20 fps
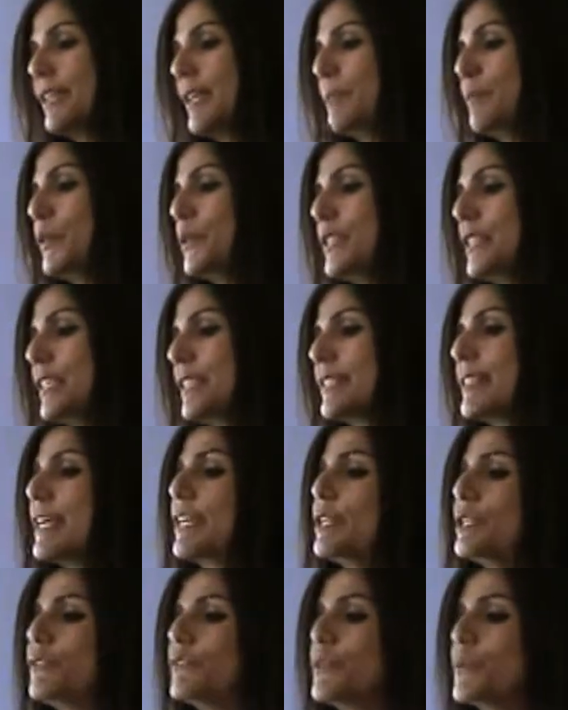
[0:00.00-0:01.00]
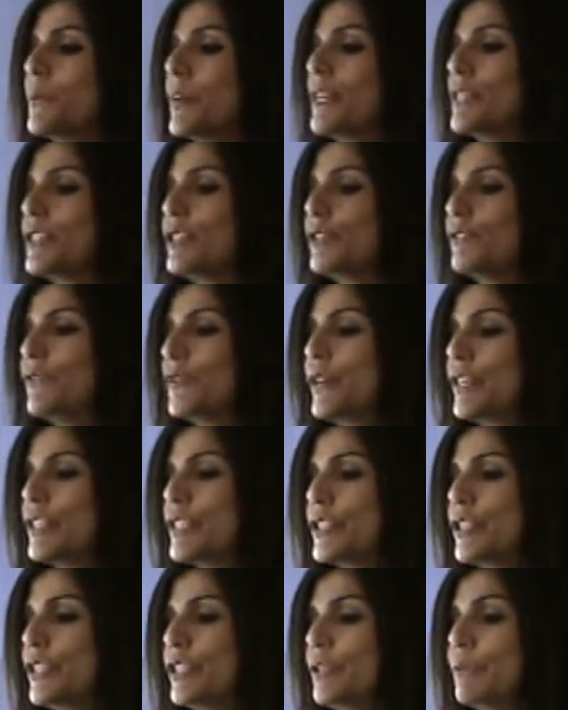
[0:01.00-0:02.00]
Deputy Executive Director for
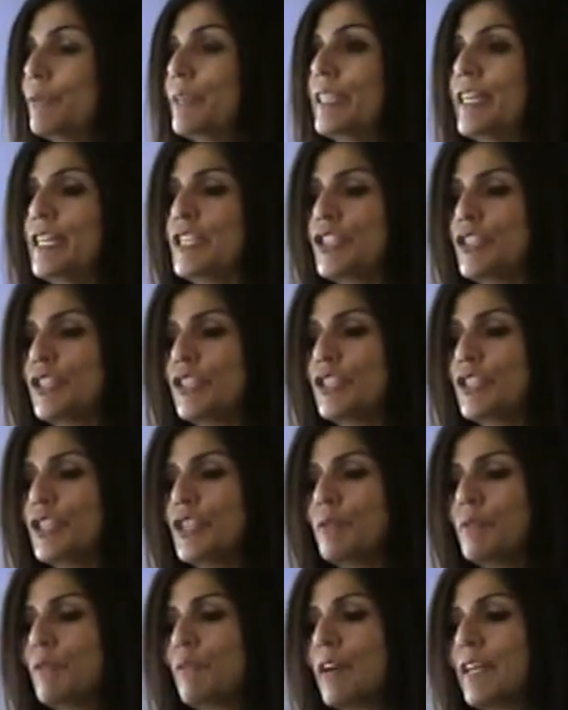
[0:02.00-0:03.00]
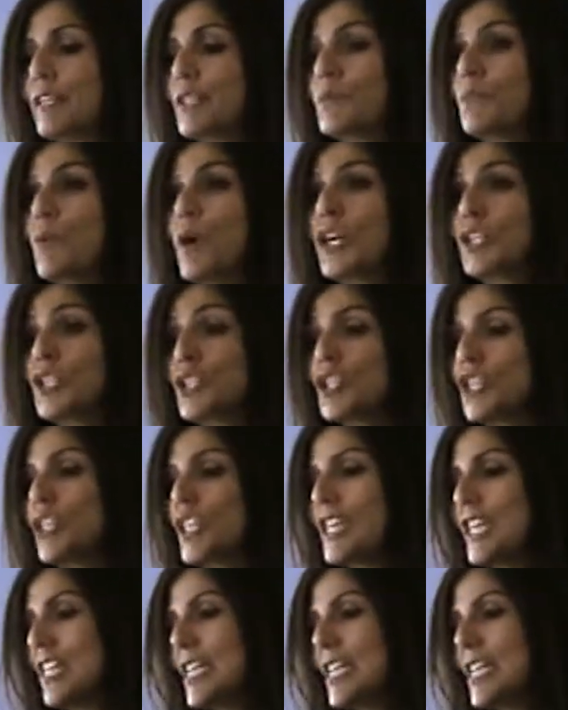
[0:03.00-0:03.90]
External Relations, Human Rights Watch.